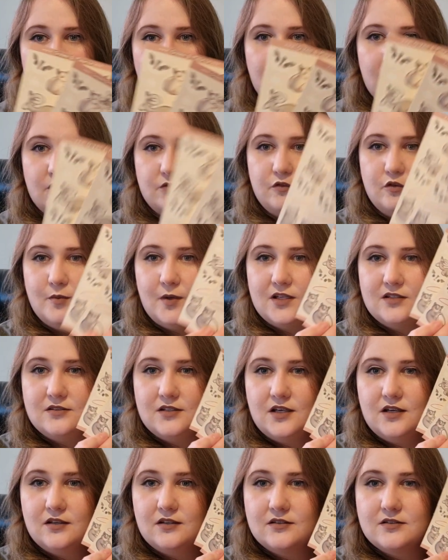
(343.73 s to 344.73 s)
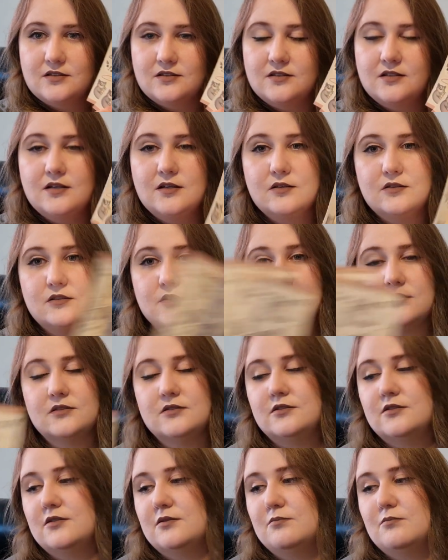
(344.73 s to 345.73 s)
They are 4x6
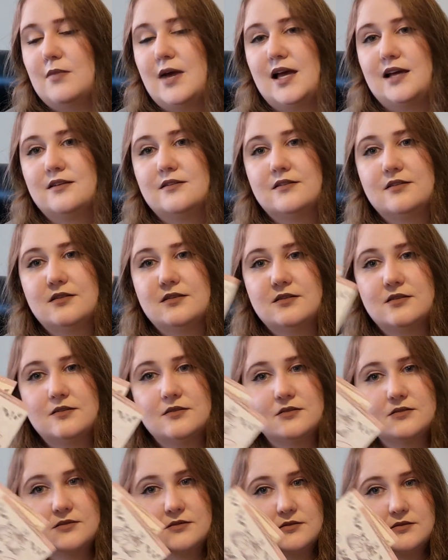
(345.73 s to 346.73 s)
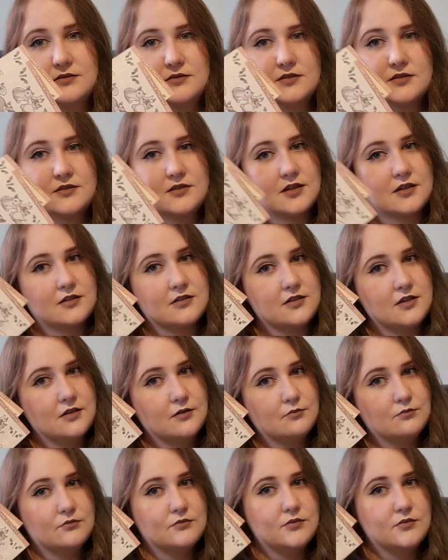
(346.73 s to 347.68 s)
on matte sticker sheet